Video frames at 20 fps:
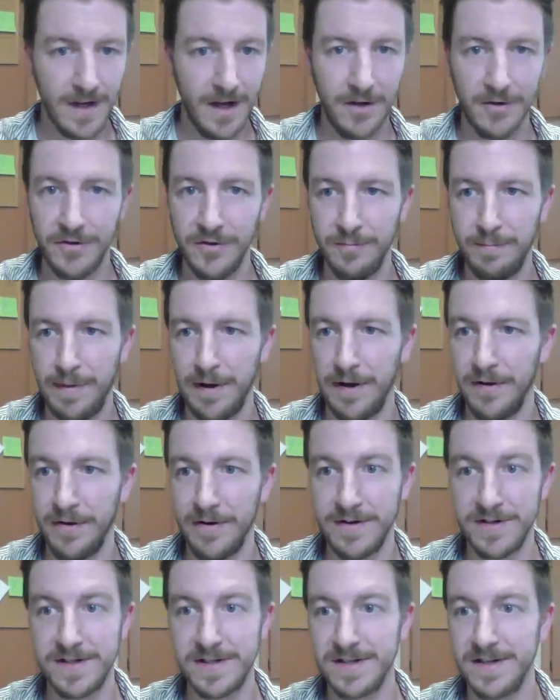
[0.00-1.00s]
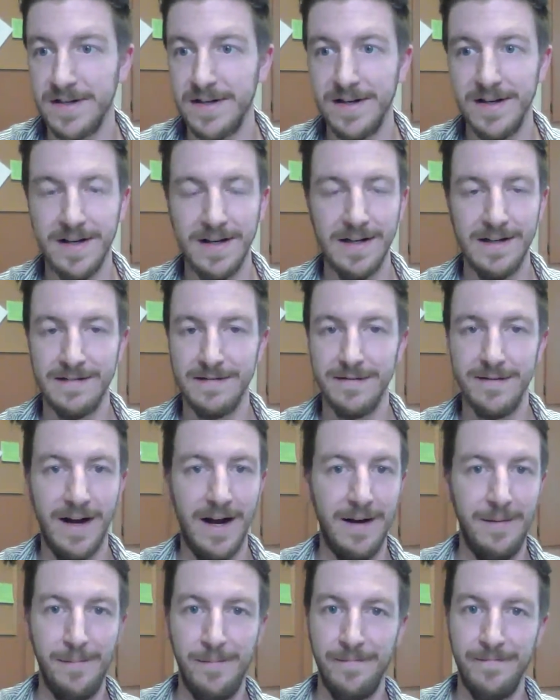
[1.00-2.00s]
I'll do pillars.
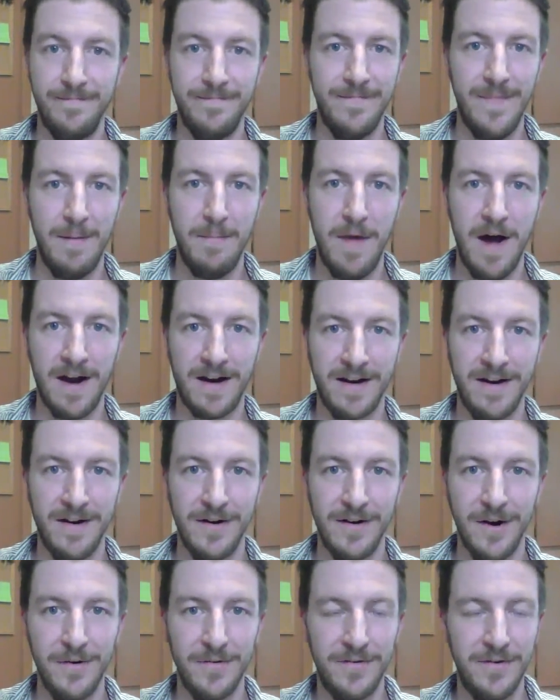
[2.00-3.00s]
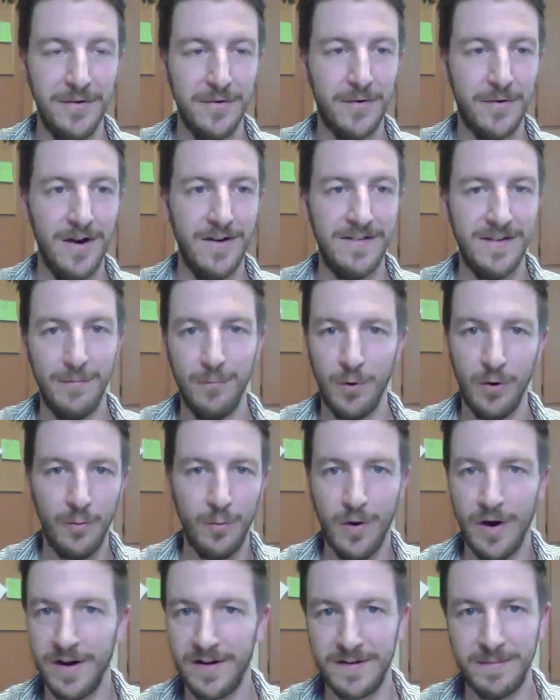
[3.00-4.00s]
I'm not going to go too crazy.
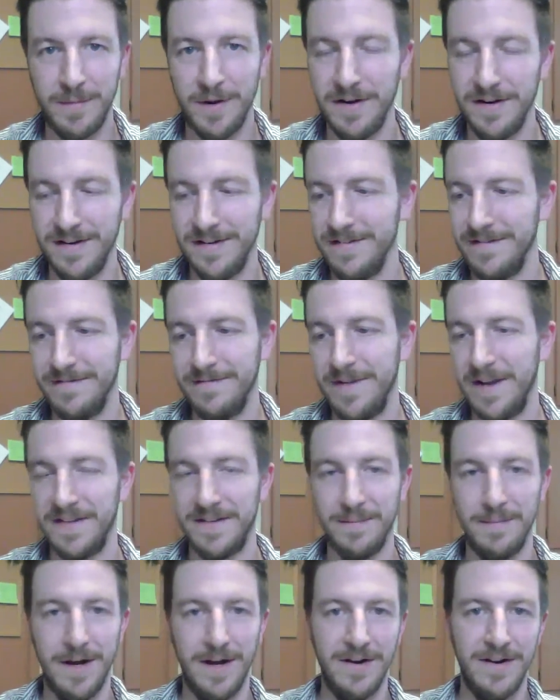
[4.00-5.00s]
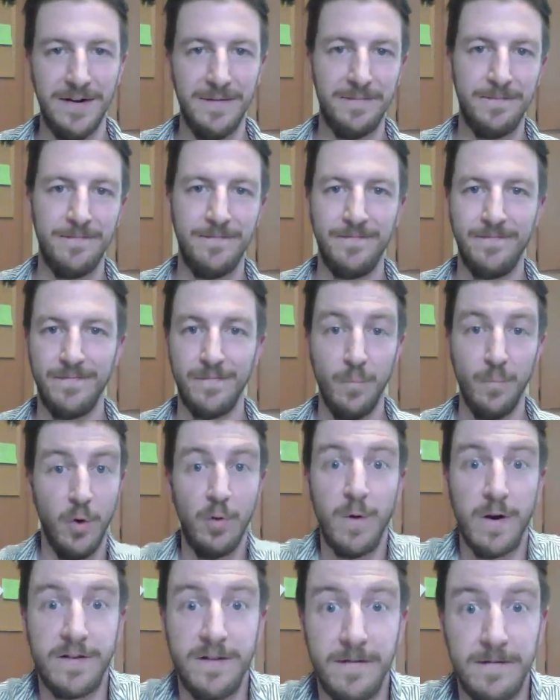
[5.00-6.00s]
Wood wicks, but that's about it.
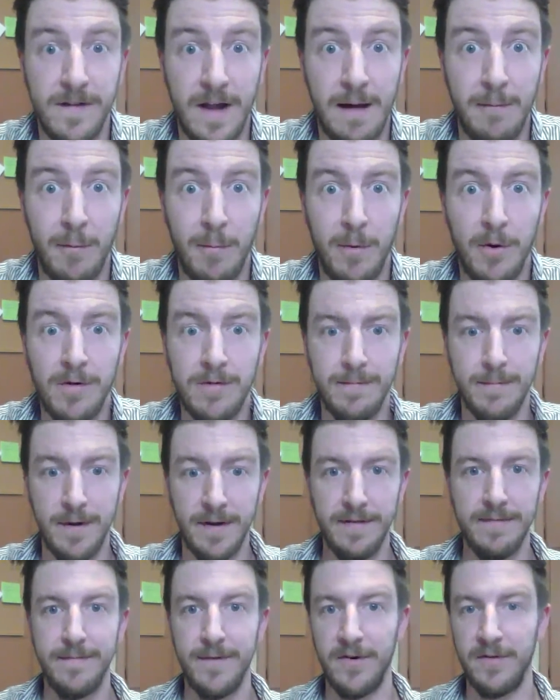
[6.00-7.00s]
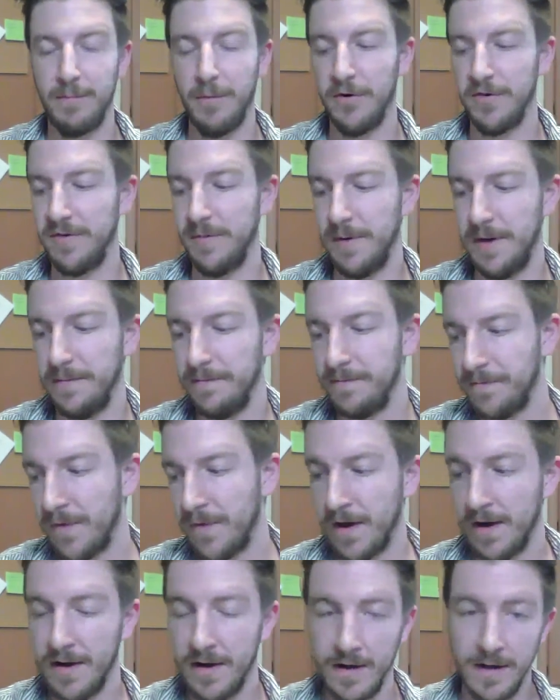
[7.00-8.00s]
Wood wicks are flammable, but they're supposed to be.
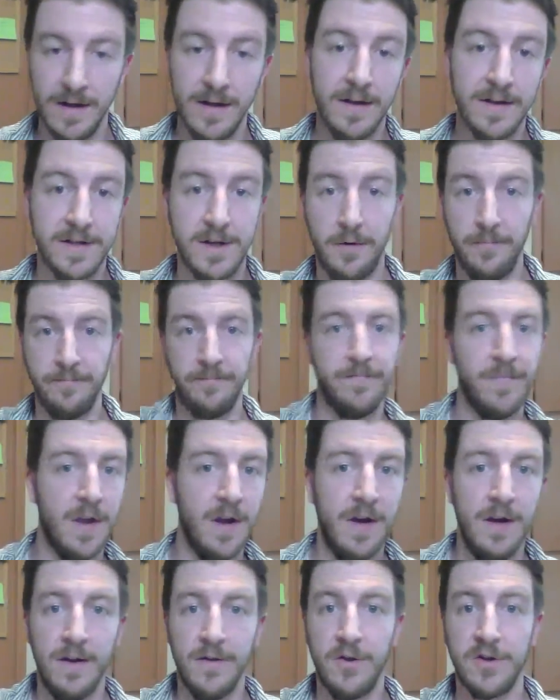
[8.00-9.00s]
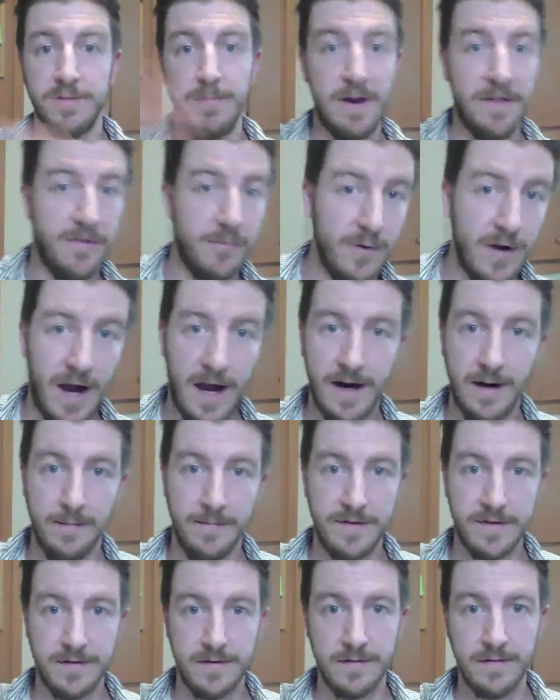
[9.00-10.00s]
So those are my 3
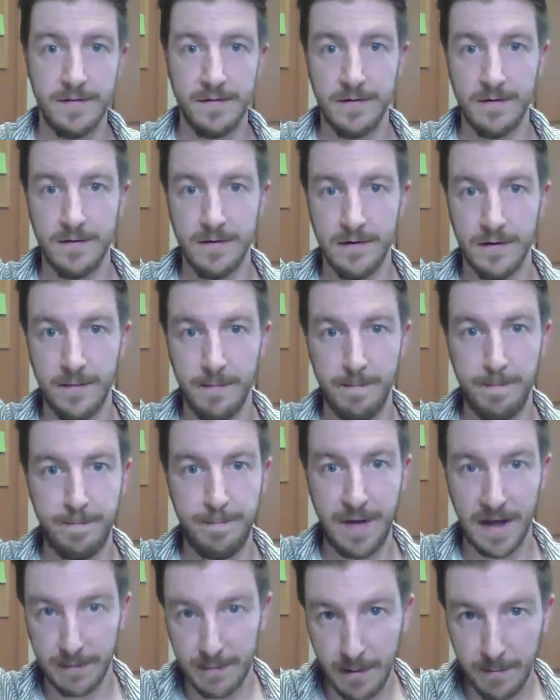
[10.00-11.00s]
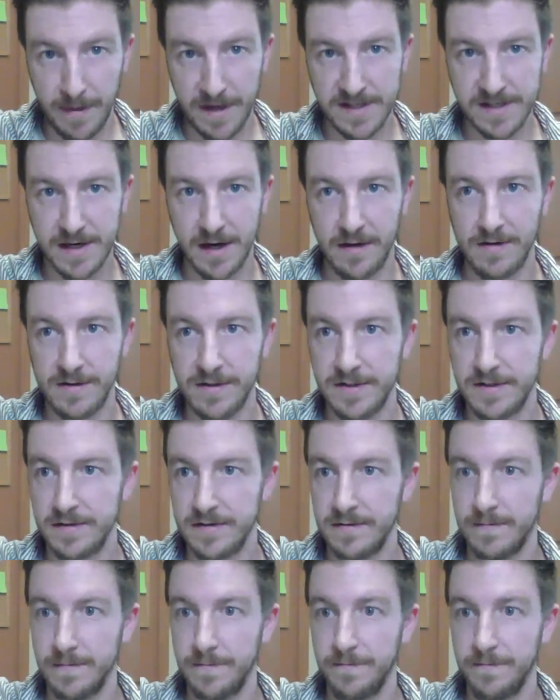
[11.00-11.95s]
items. Pigment-based colors.